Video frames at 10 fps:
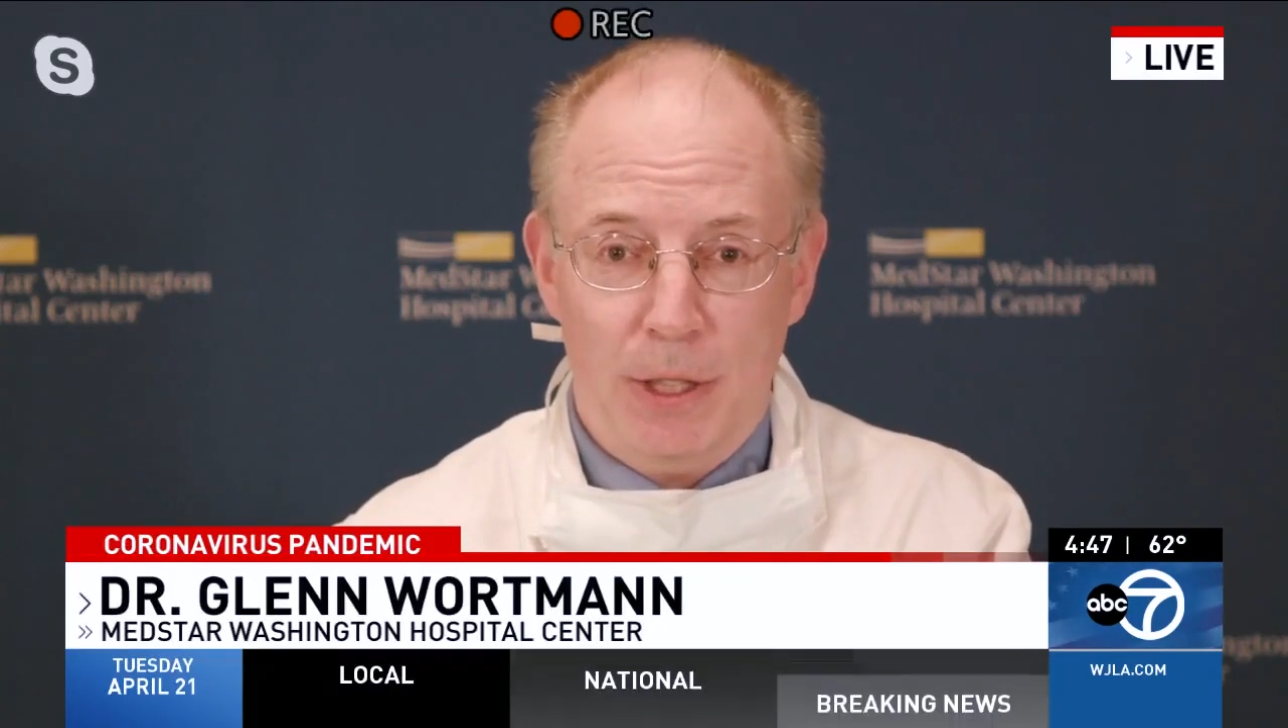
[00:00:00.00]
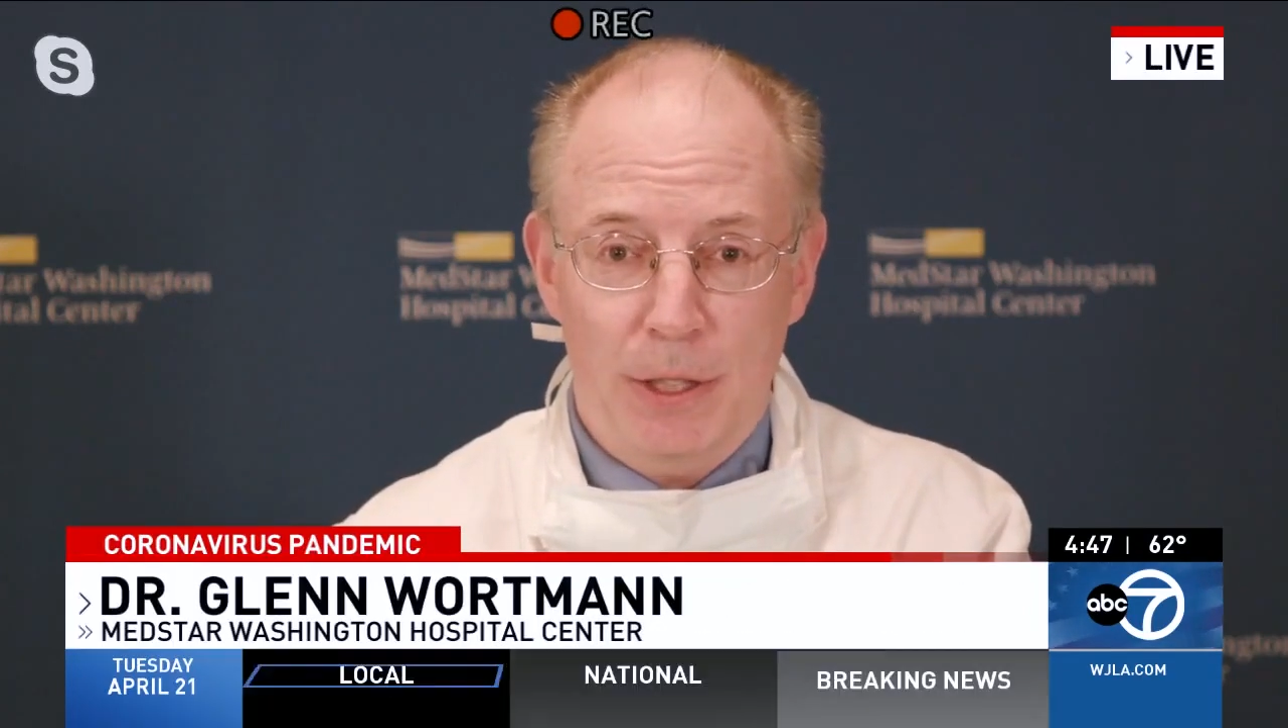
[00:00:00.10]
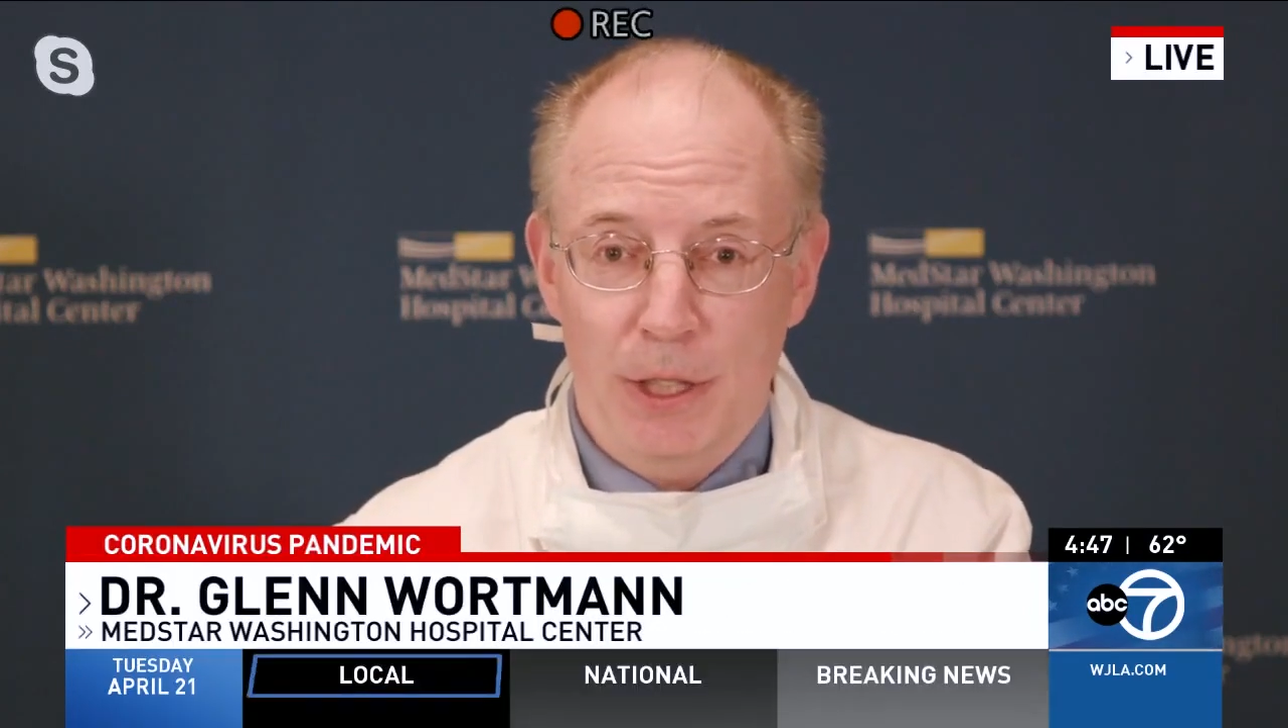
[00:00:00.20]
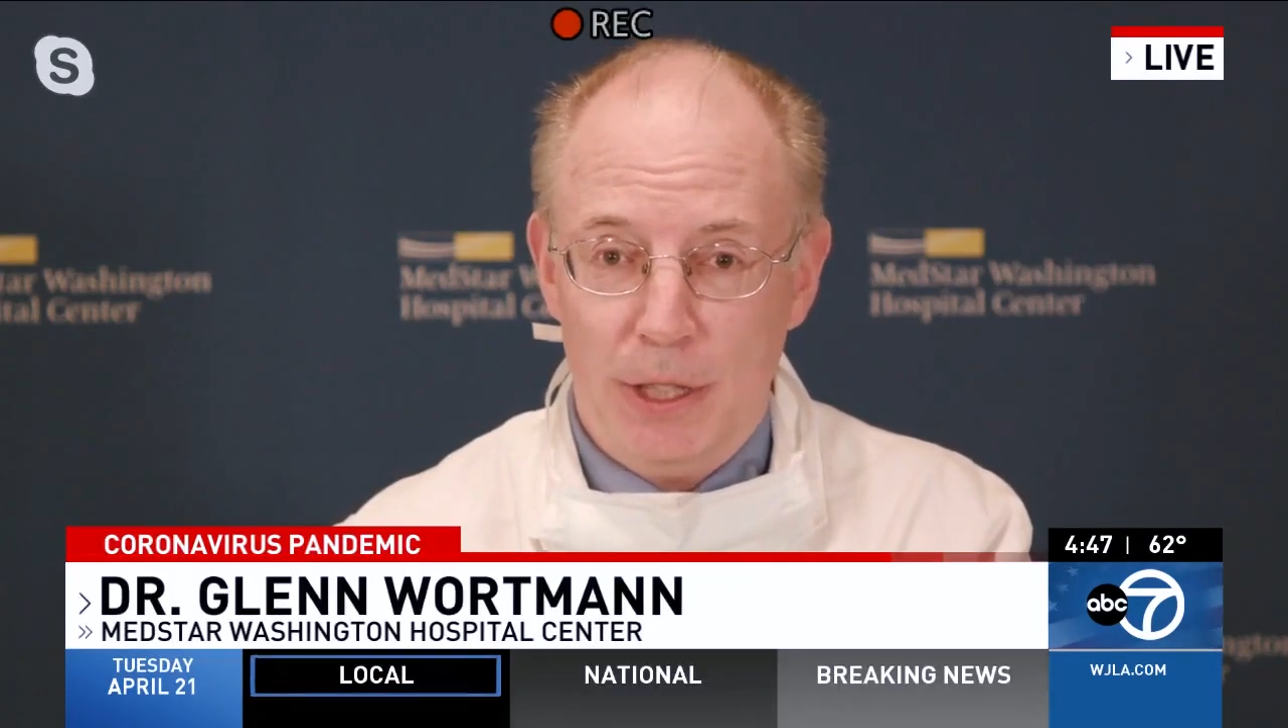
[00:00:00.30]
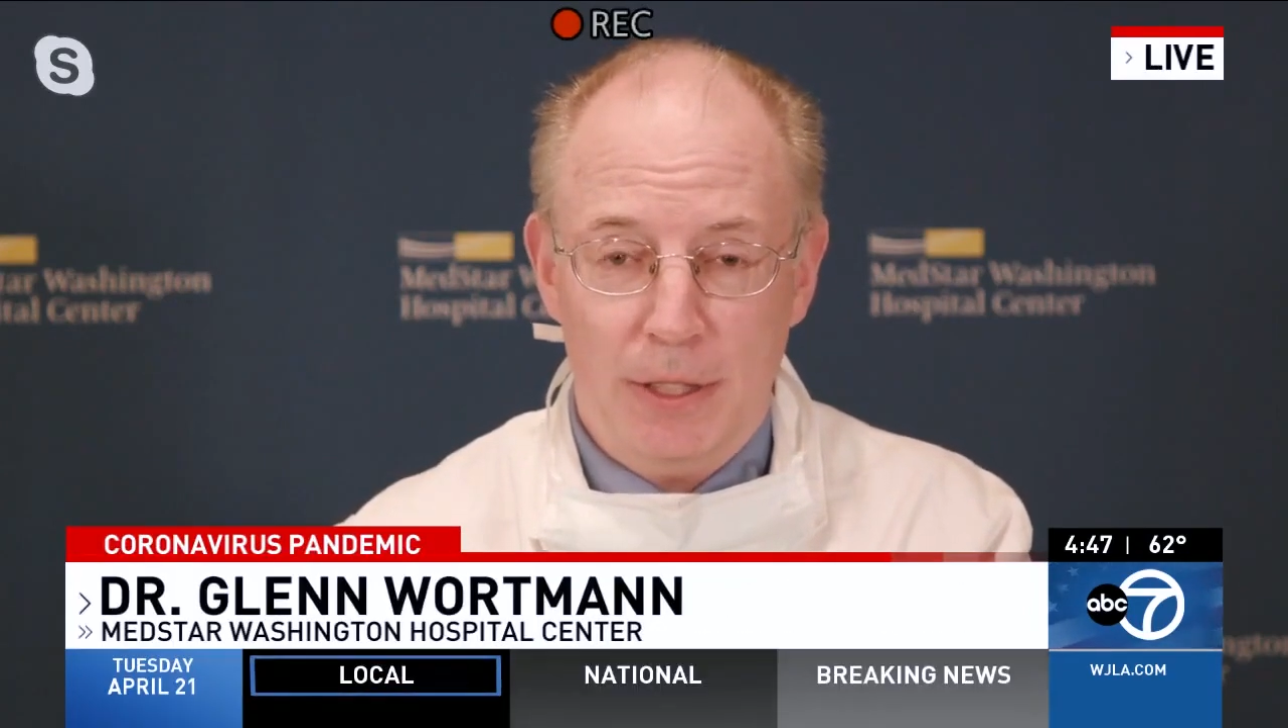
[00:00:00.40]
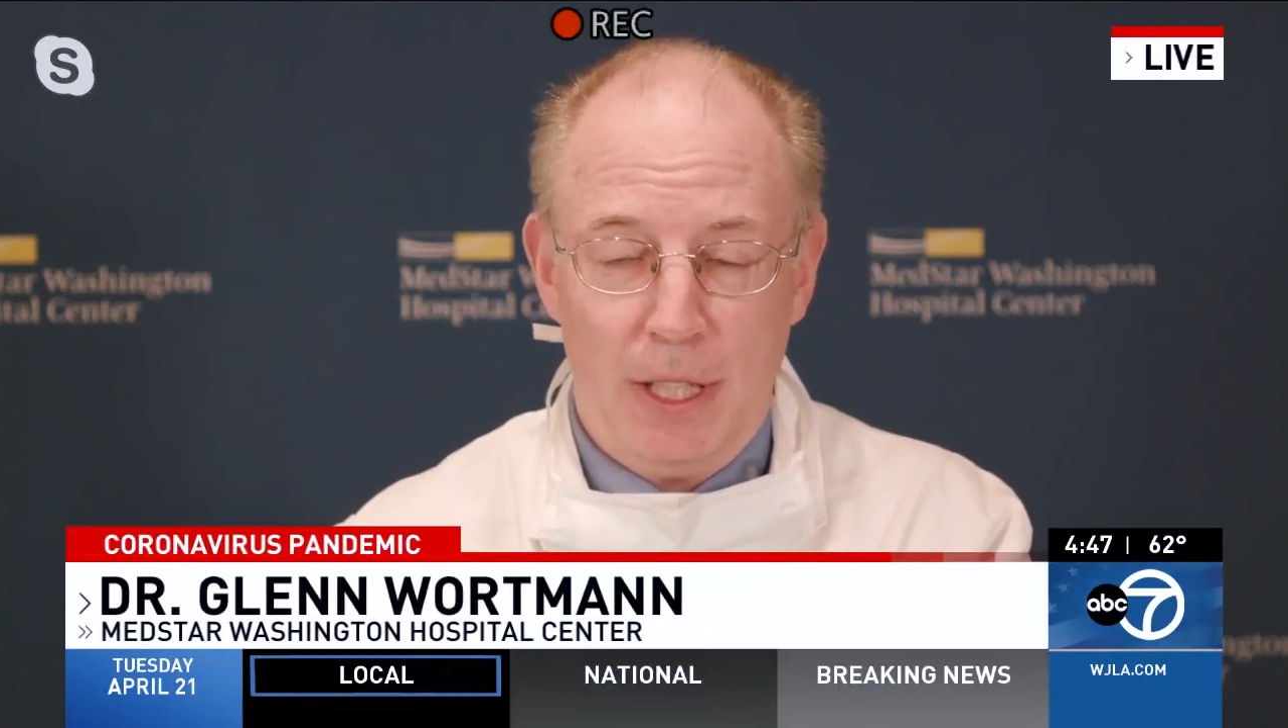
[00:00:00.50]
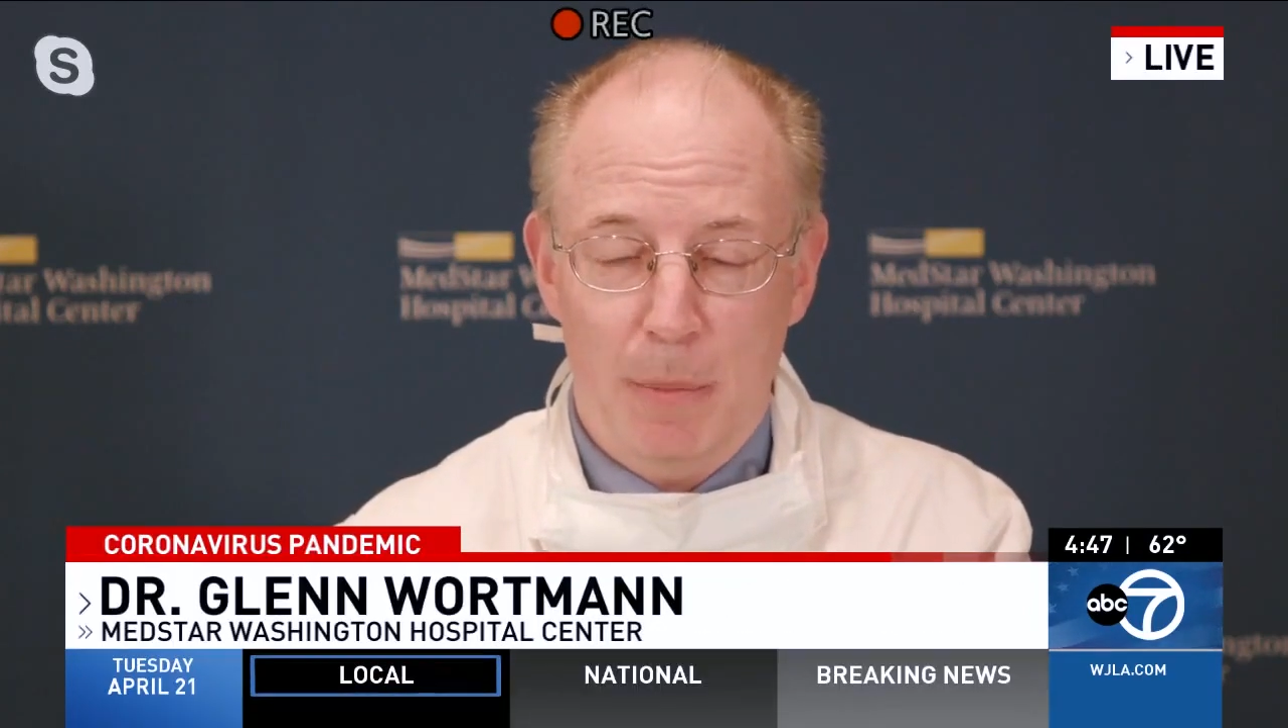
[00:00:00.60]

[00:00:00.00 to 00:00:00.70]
are just